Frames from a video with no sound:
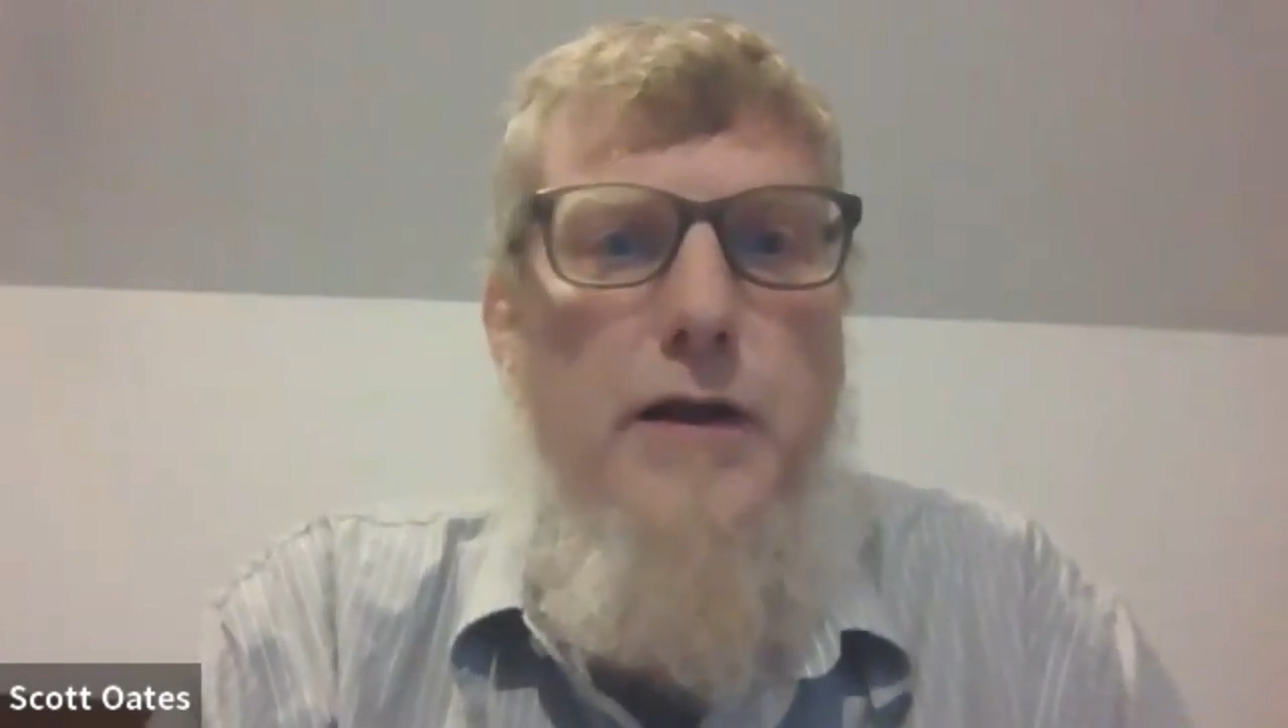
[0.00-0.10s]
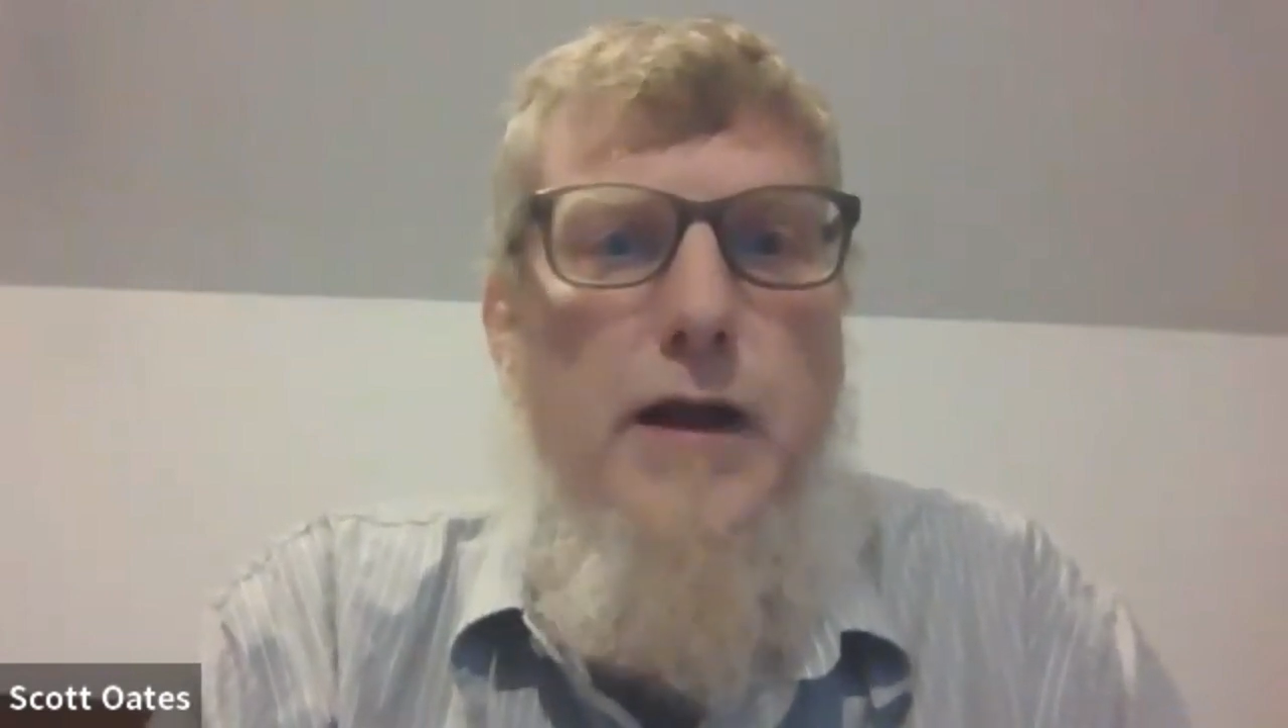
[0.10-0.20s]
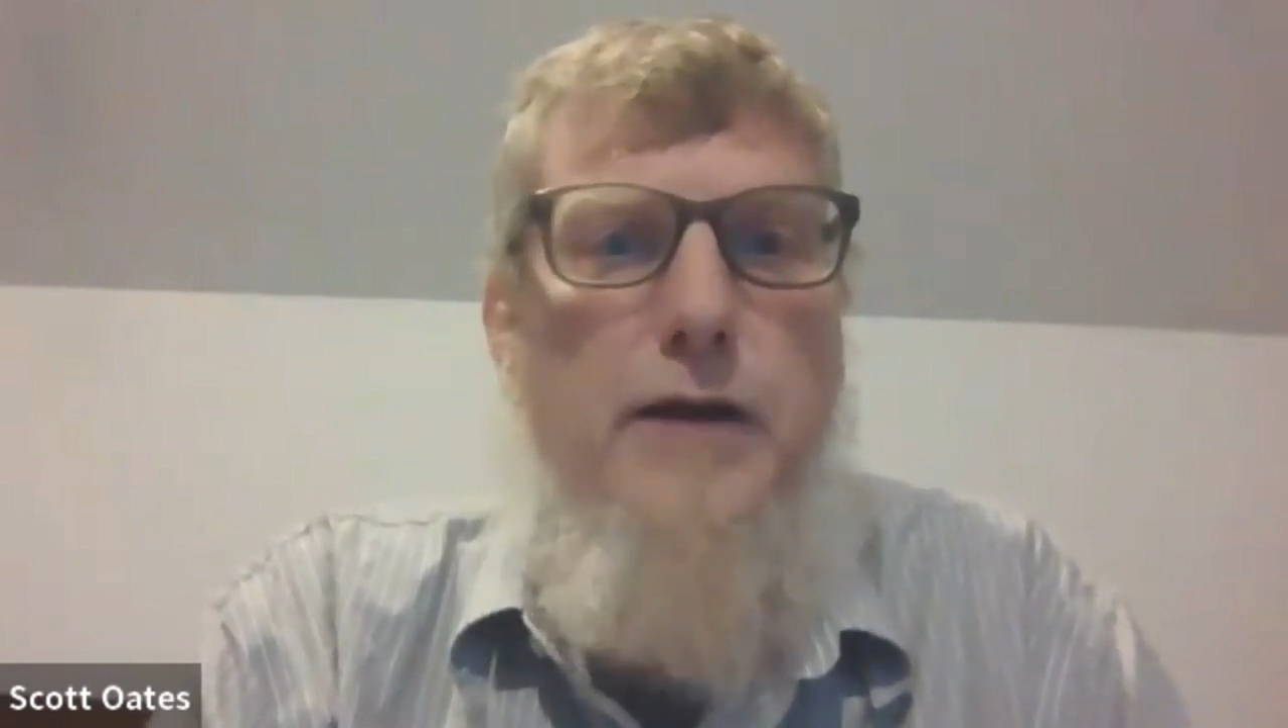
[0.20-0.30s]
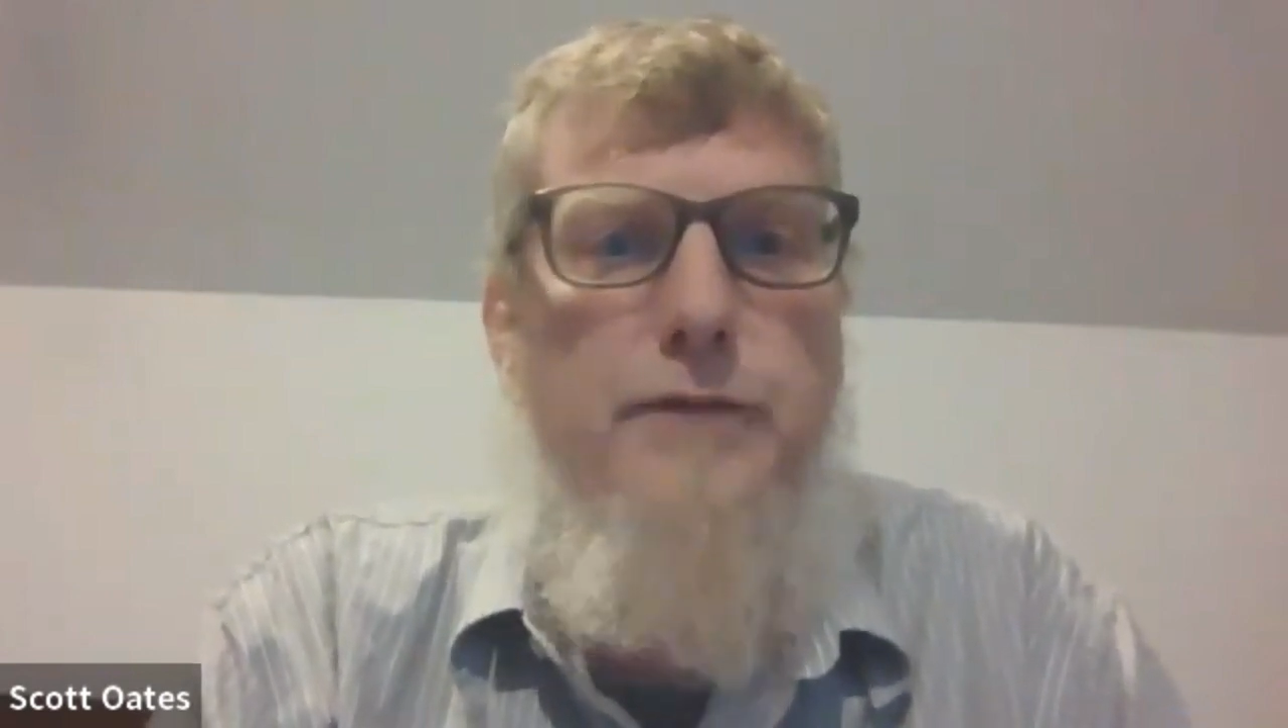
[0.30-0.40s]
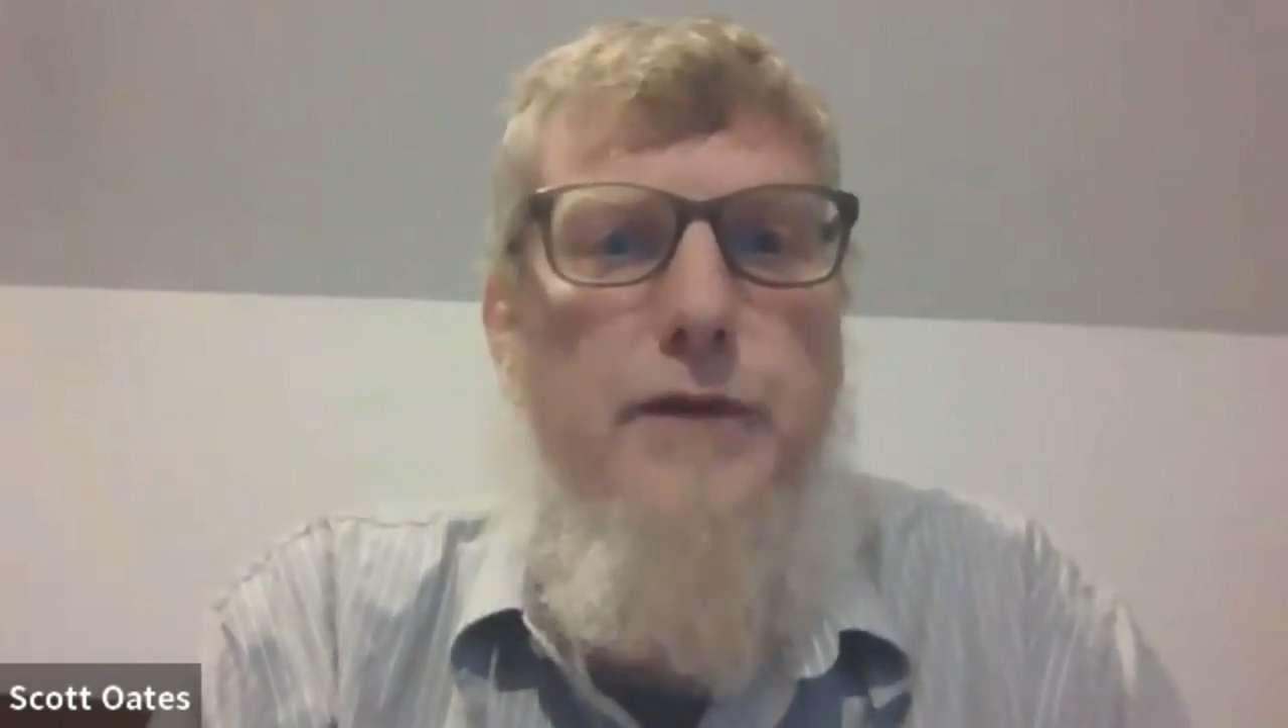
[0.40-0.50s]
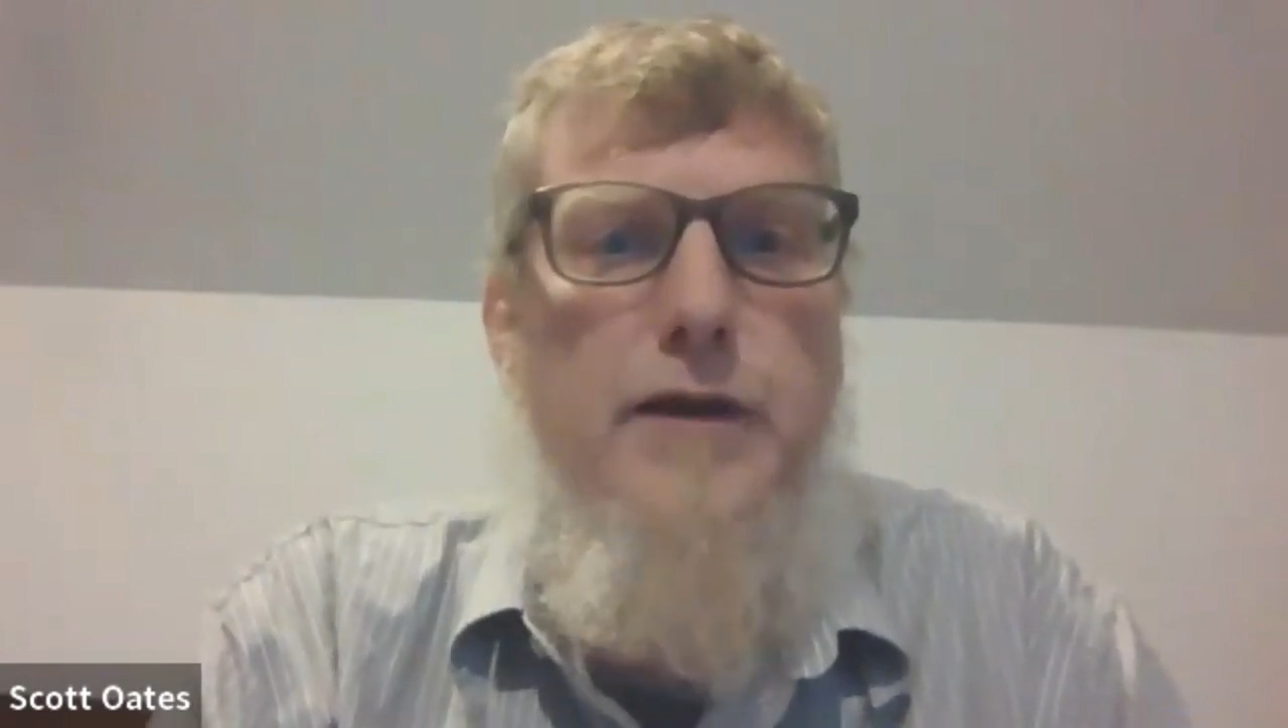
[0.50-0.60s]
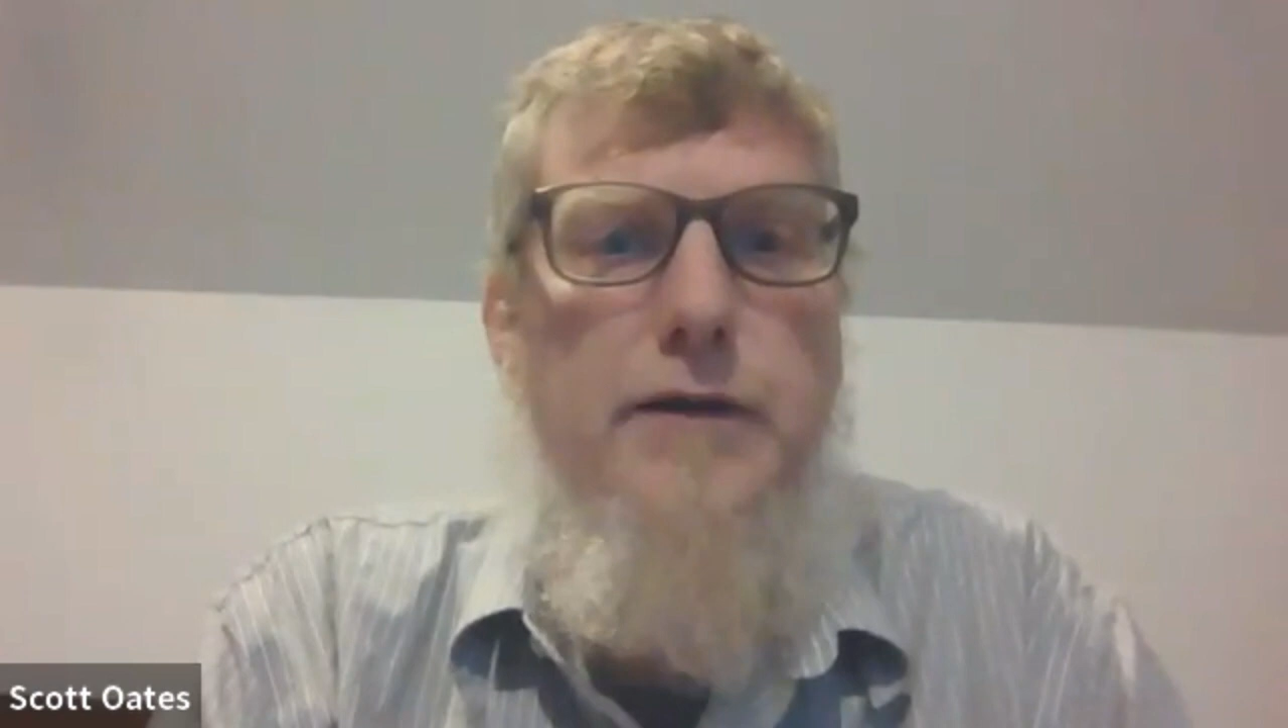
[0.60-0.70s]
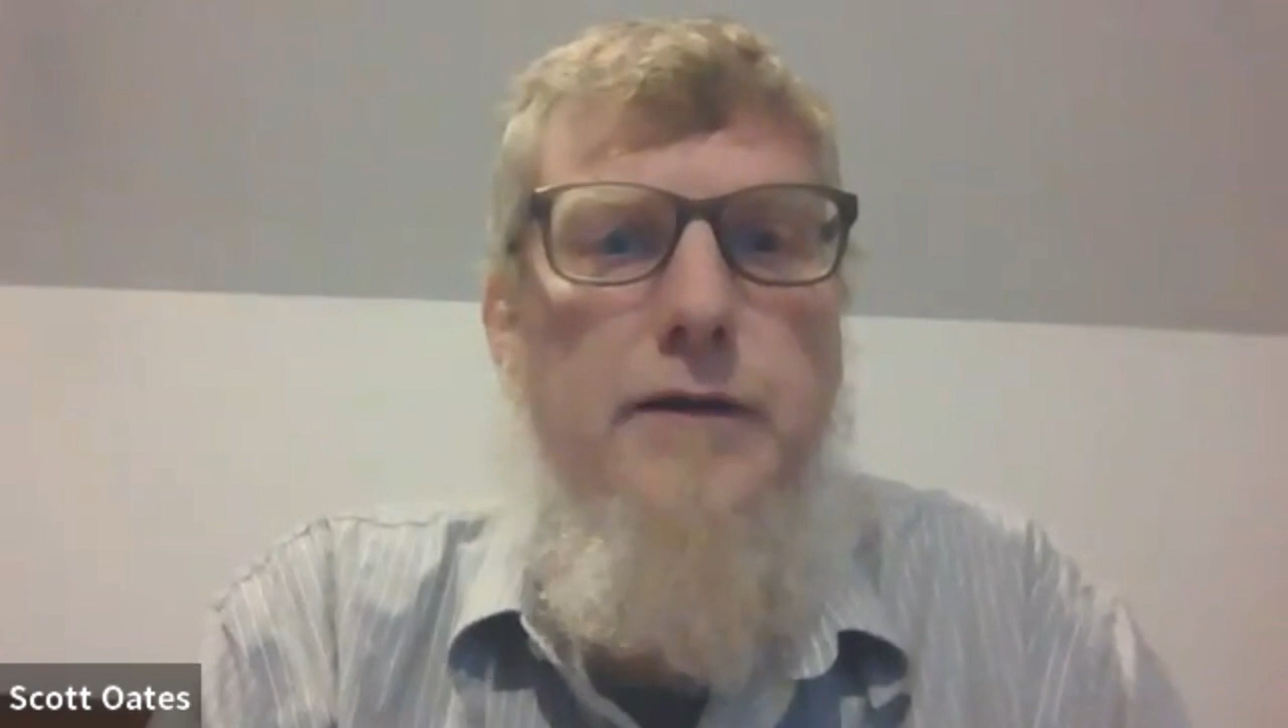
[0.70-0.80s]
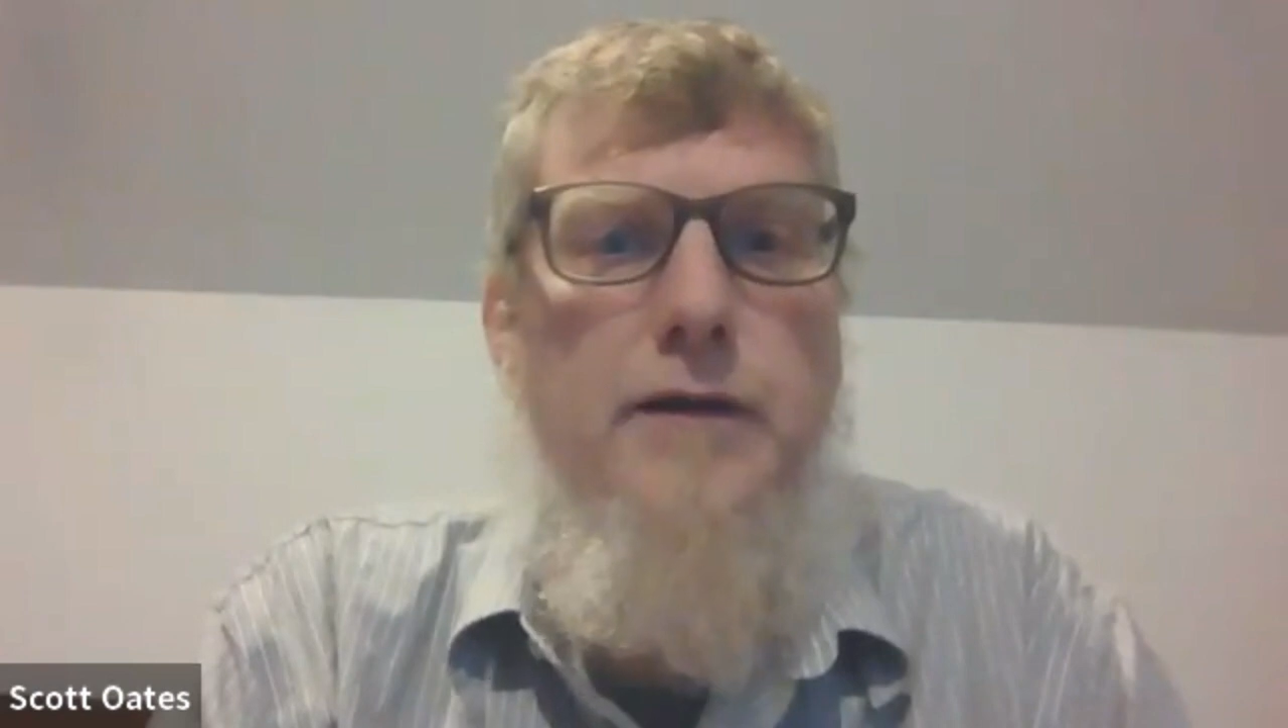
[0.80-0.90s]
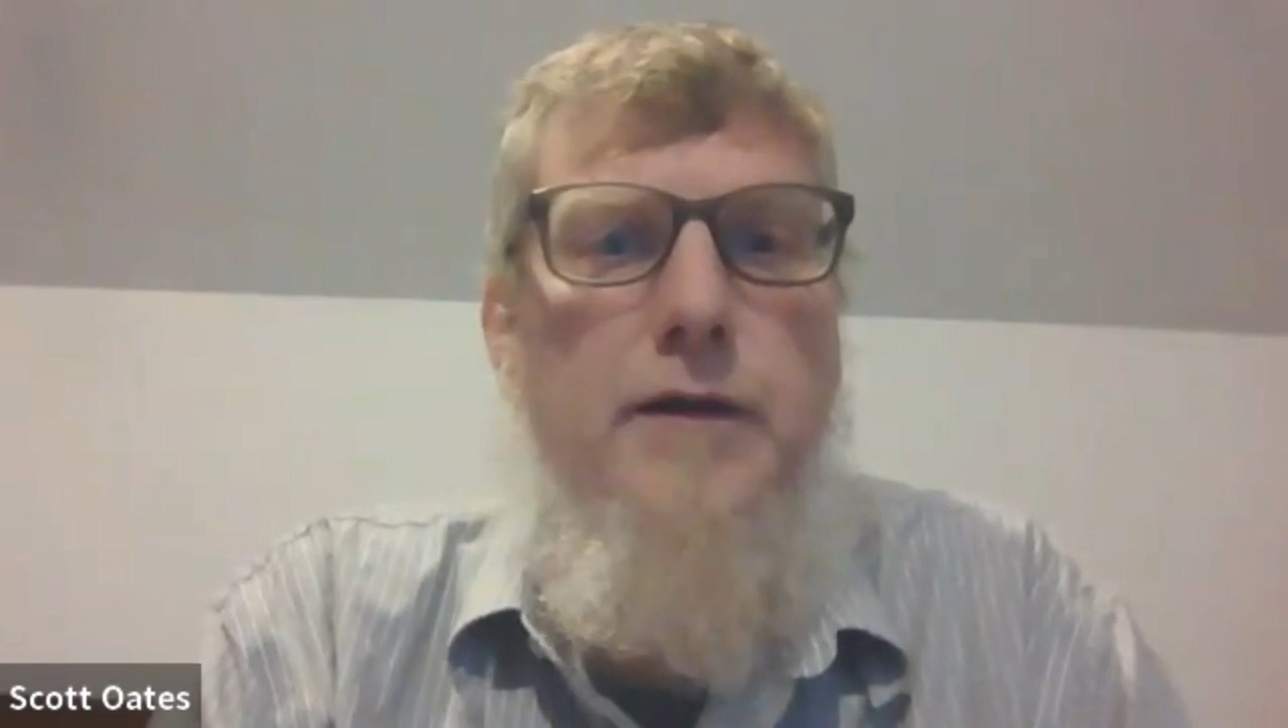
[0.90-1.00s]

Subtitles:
conflict.